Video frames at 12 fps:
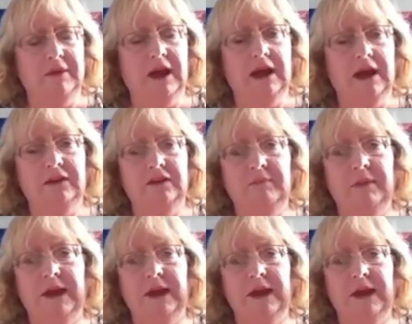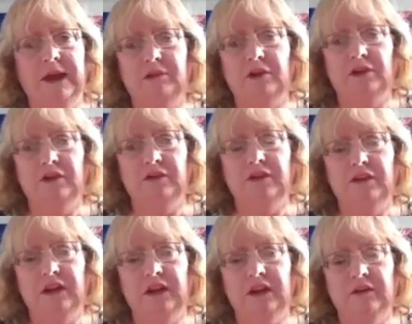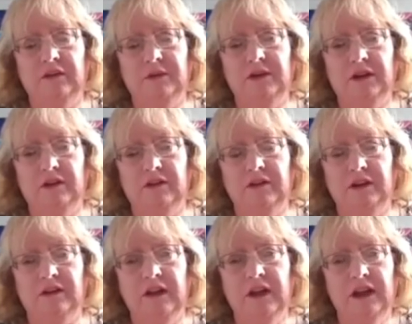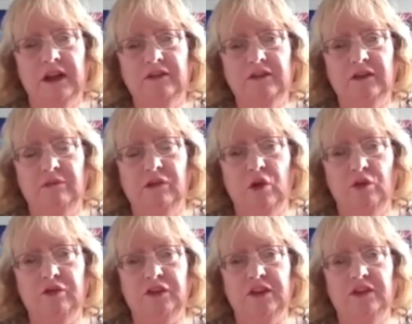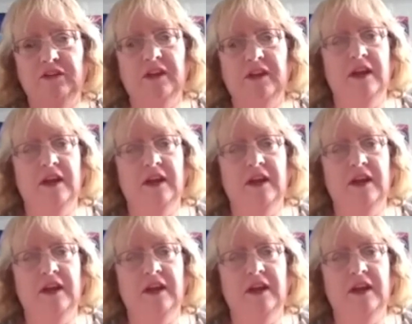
how this impacts on productivity. And in particular, is there some role for this